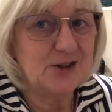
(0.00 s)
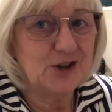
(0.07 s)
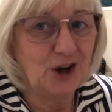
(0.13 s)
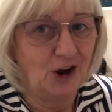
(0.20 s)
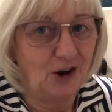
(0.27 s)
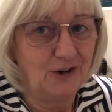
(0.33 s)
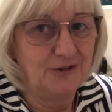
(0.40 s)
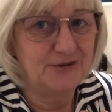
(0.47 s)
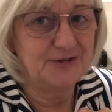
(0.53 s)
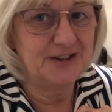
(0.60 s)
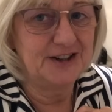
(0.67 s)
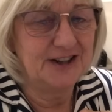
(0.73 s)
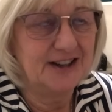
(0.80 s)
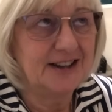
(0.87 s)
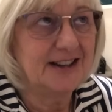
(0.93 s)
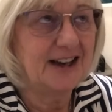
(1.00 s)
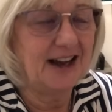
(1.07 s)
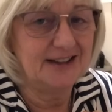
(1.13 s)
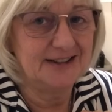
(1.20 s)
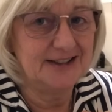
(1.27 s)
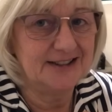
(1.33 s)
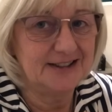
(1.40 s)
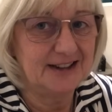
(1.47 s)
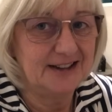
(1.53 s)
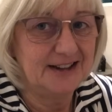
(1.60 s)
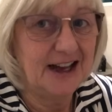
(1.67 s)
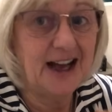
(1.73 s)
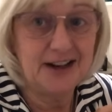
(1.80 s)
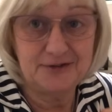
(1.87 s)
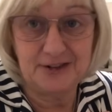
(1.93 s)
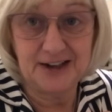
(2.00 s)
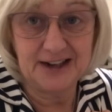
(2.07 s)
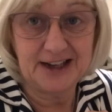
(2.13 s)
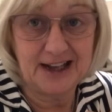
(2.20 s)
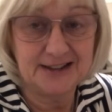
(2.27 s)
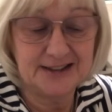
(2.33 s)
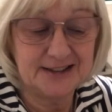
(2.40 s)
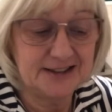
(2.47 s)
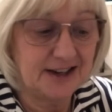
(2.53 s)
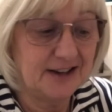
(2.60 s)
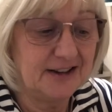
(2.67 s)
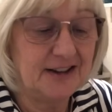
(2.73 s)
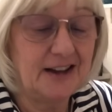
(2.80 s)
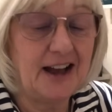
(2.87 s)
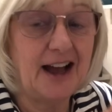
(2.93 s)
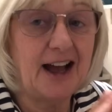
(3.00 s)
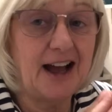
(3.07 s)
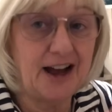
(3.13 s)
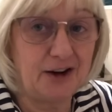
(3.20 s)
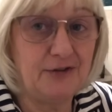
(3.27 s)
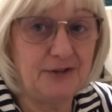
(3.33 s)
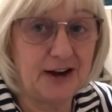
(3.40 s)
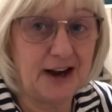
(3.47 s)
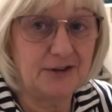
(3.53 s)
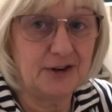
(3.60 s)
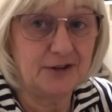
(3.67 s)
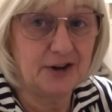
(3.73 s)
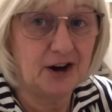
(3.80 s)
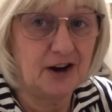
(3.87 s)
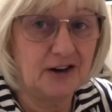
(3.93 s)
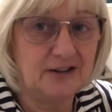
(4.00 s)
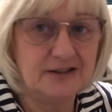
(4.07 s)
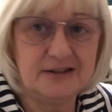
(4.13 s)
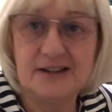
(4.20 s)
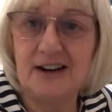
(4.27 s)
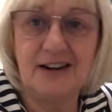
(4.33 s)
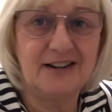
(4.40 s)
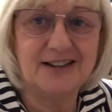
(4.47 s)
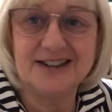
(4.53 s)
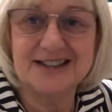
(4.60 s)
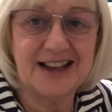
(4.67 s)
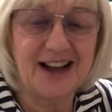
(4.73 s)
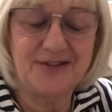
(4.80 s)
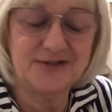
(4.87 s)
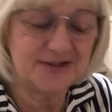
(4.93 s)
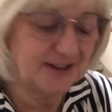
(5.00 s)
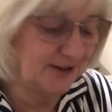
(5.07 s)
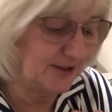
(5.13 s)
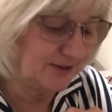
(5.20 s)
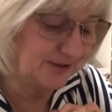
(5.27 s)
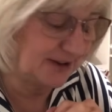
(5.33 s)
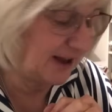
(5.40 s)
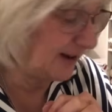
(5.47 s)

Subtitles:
Toft calendar, advent calendar, how far I've got. Oh, it's absolutely,